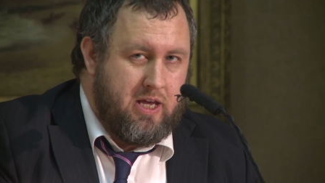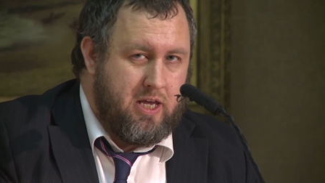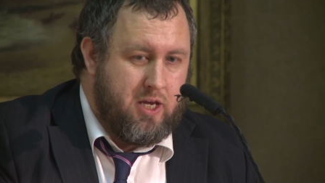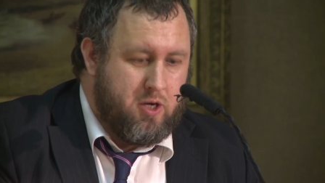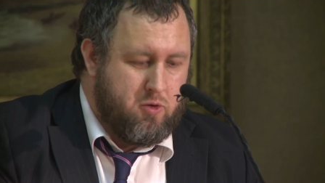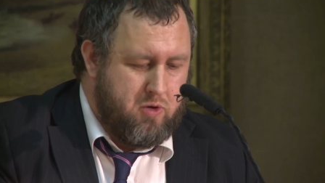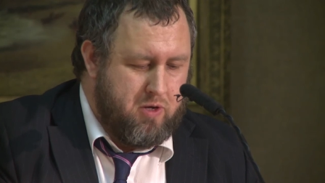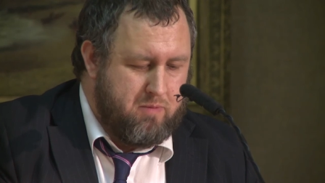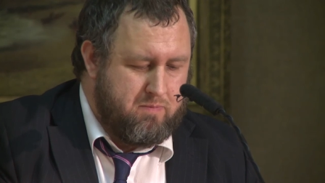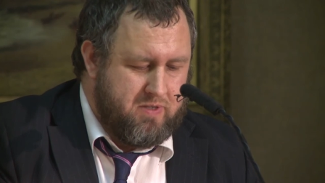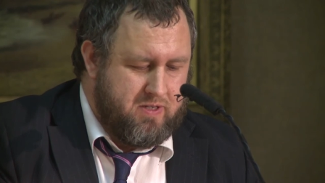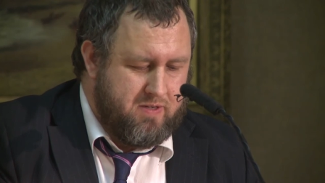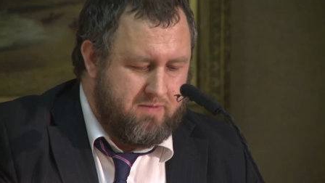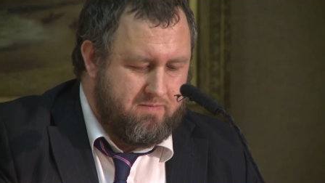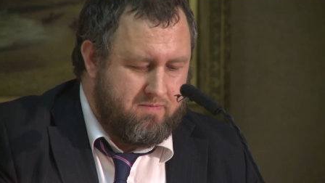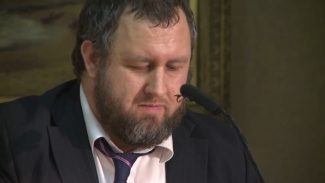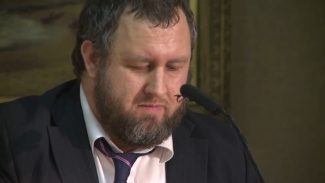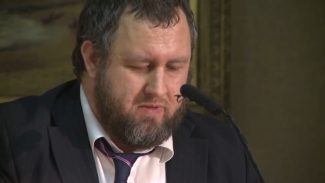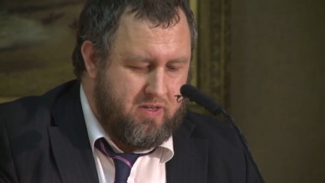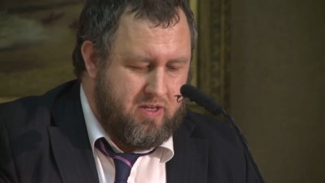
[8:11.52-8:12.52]
He quipped,
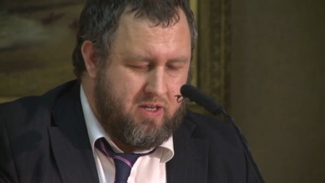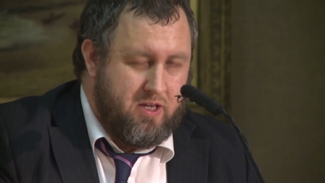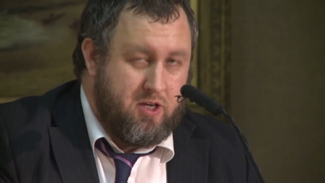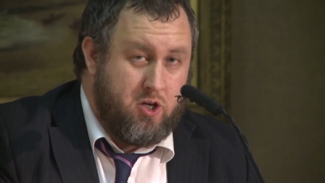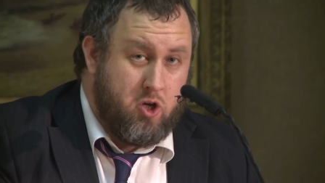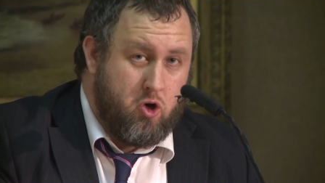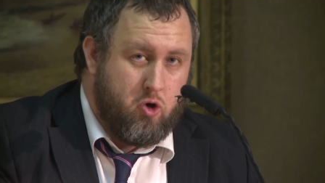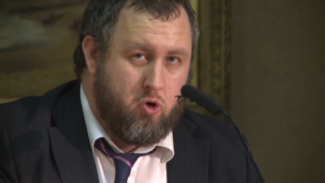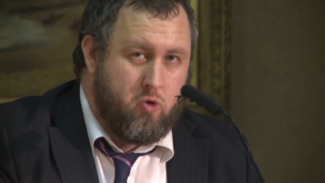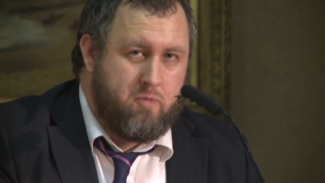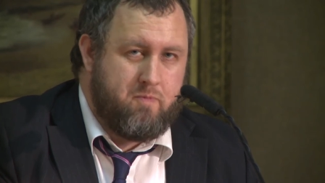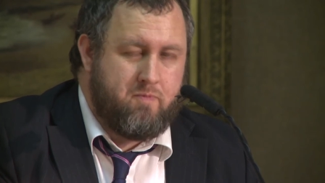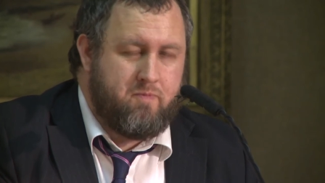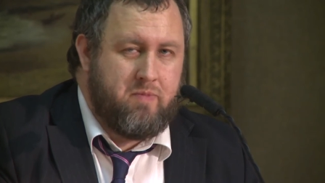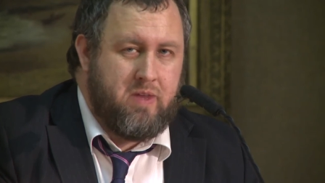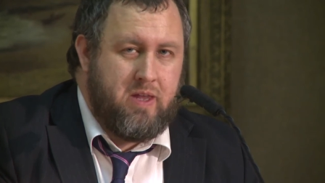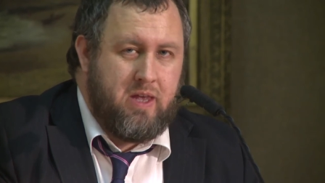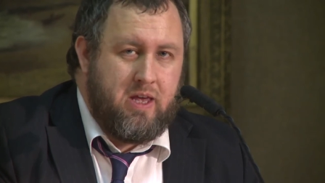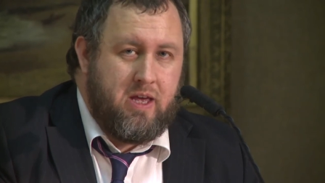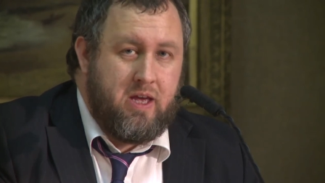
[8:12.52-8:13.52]
No,
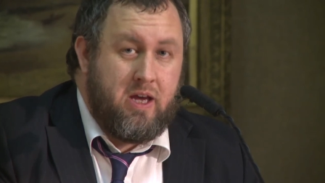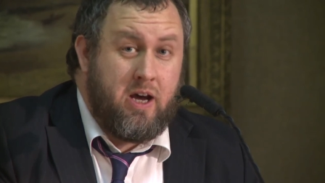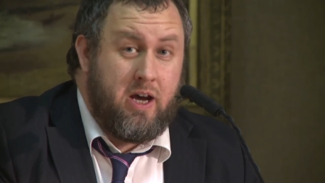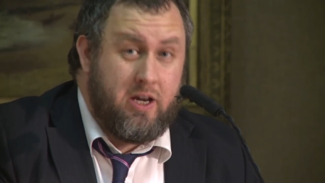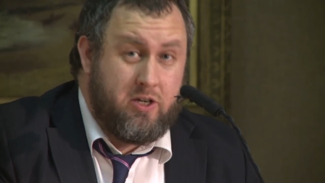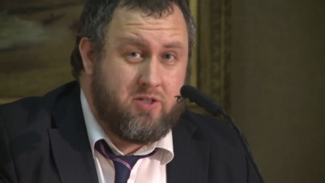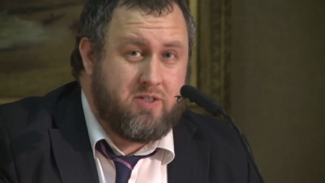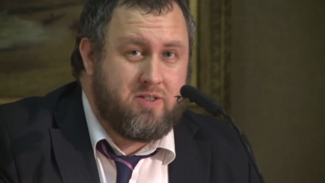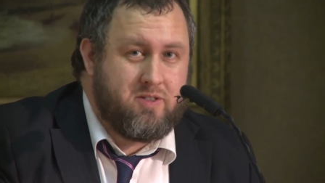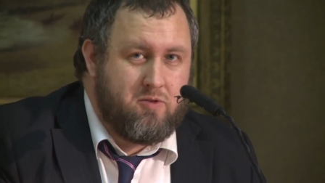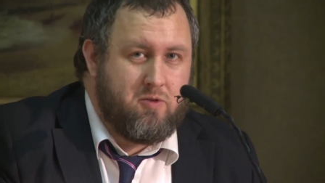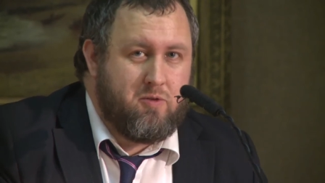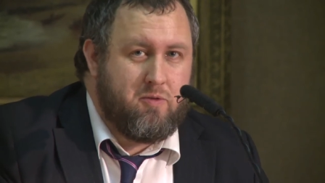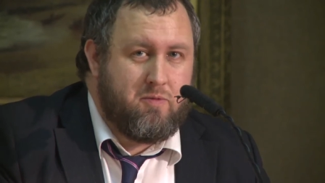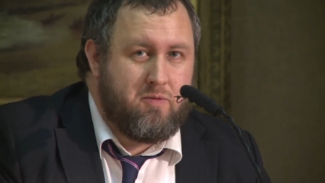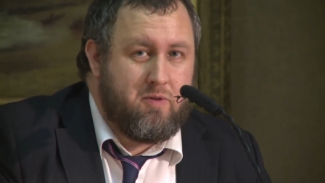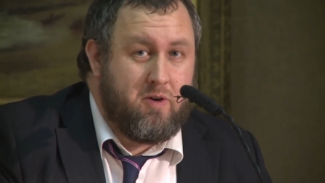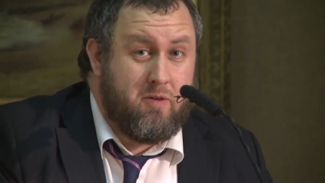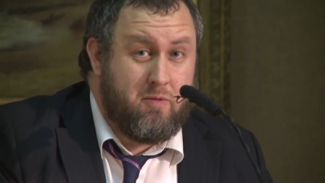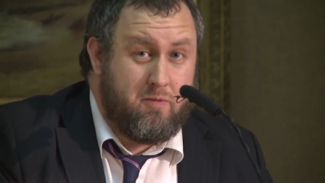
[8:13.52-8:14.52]
I just go
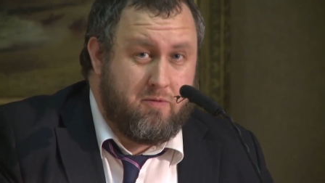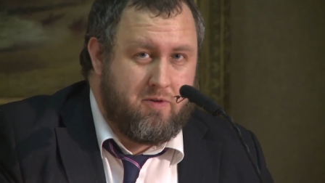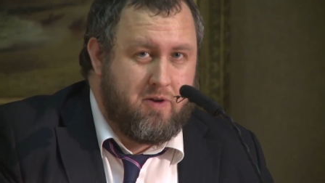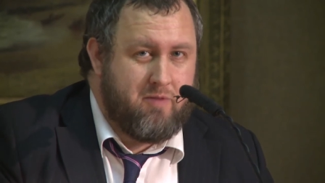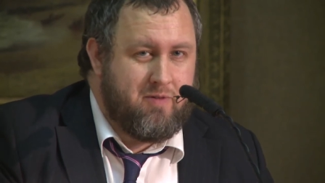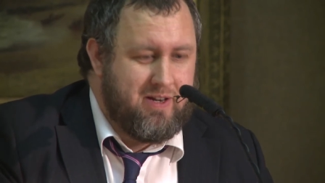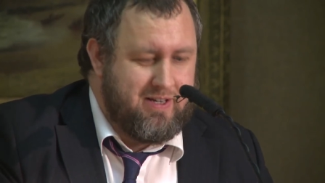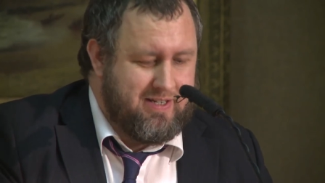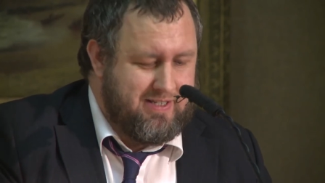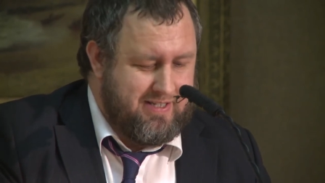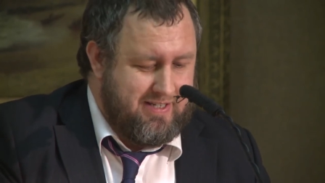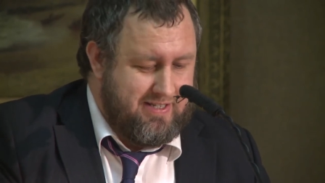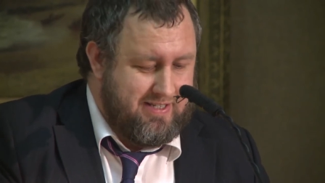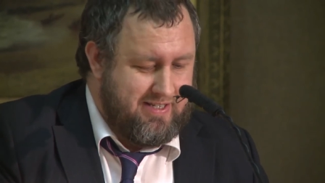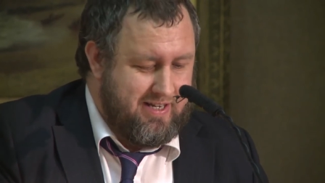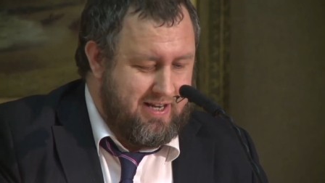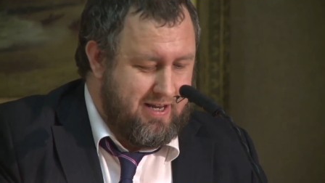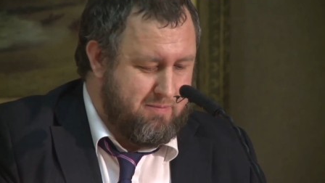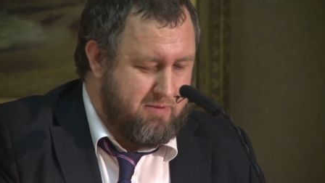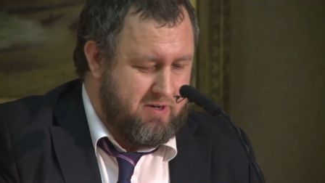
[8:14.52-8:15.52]
for frivolous
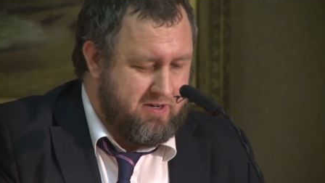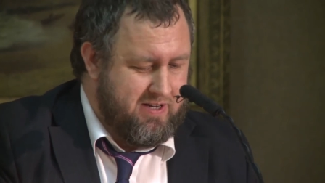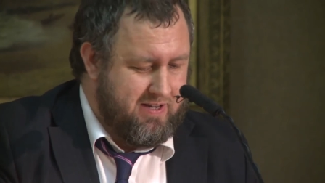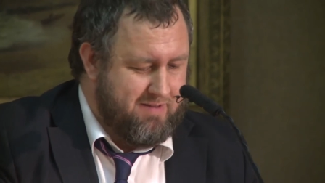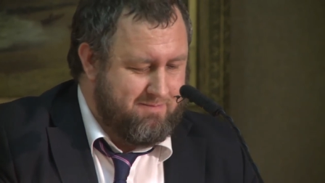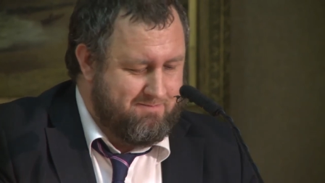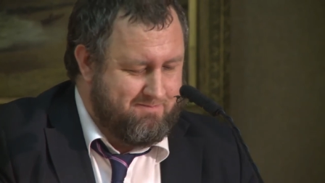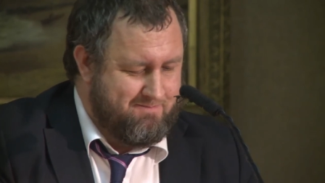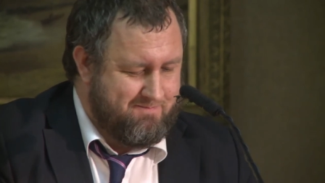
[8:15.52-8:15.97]
celebrity.